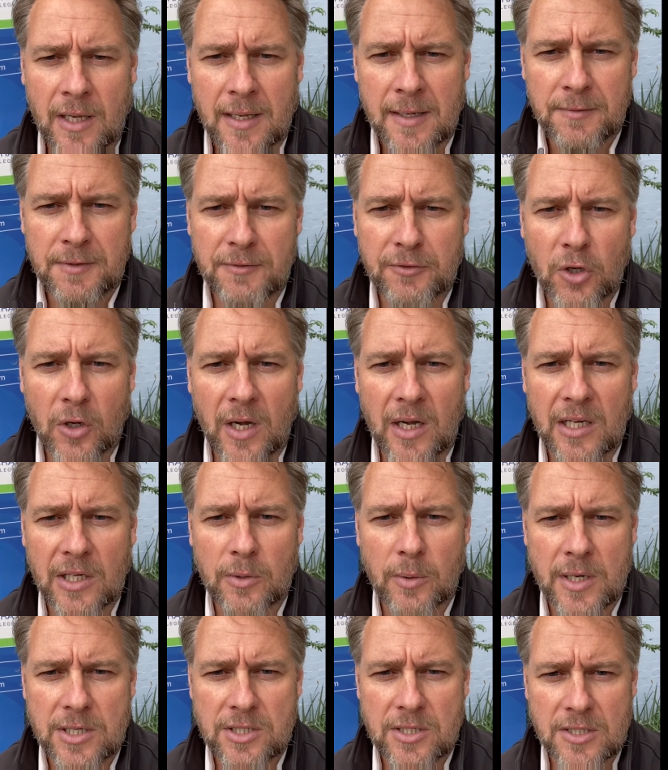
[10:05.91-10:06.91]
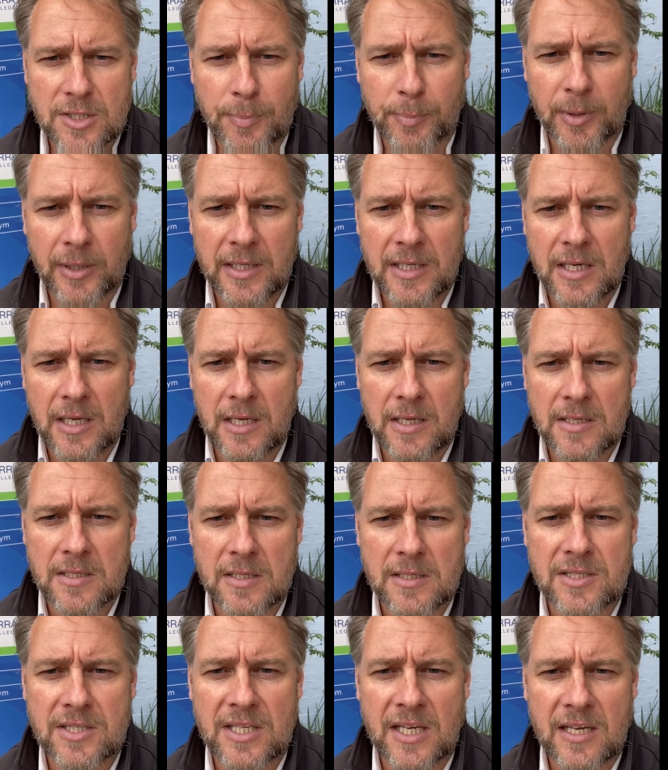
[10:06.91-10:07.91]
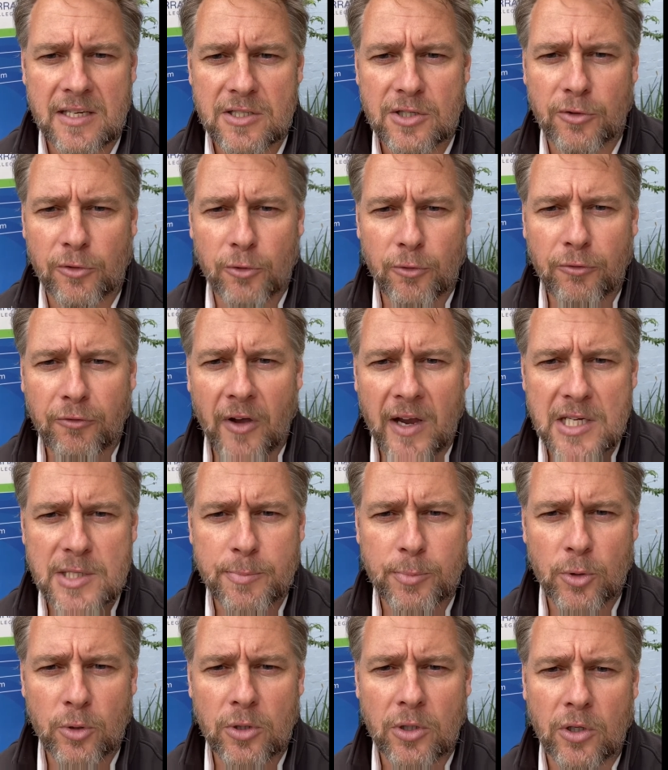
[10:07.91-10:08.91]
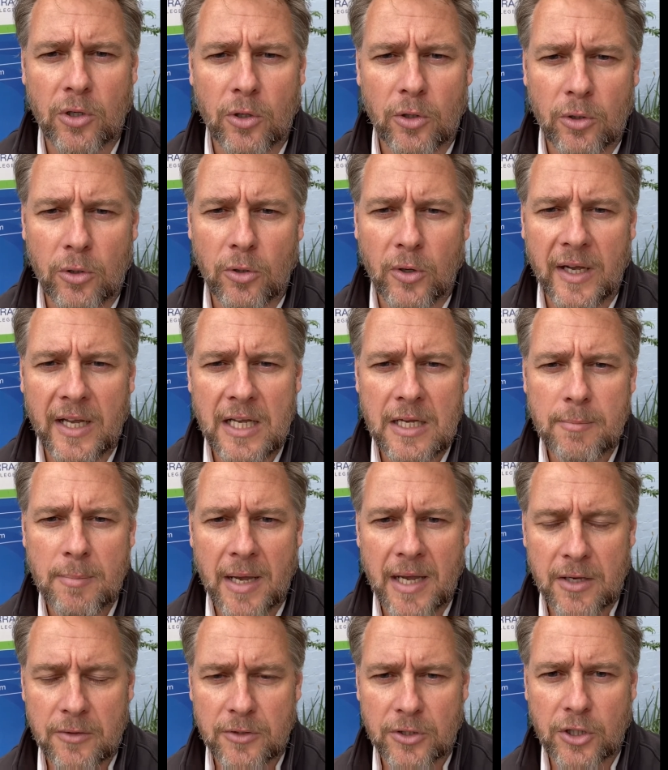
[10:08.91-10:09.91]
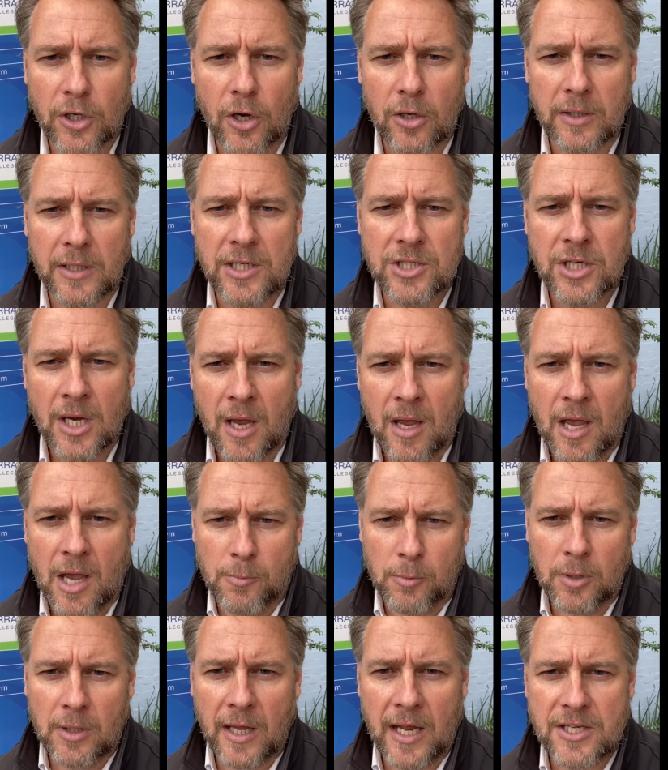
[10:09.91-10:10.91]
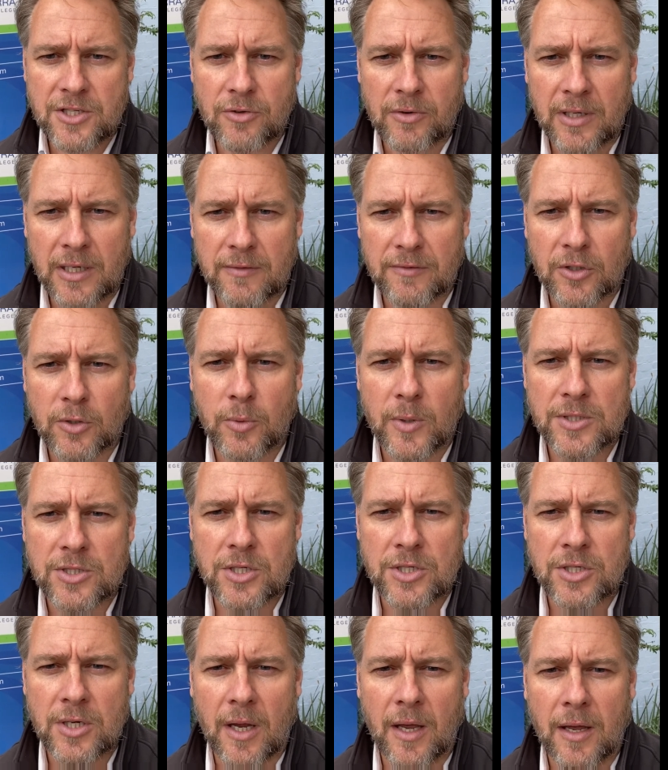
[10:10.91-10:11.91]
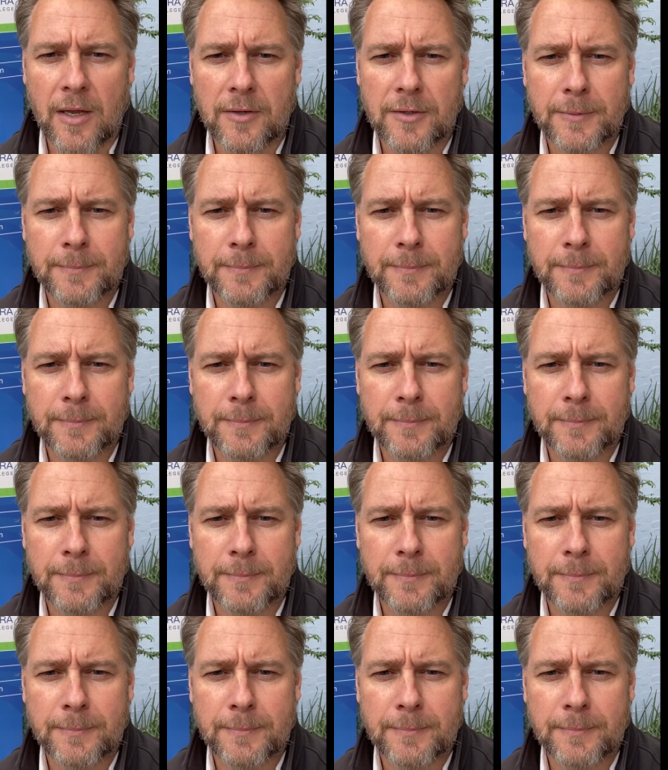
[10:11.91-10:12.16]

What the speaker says: If you've got any questions, please see us through Facebook or email the college and we'll answer any of the questions you had.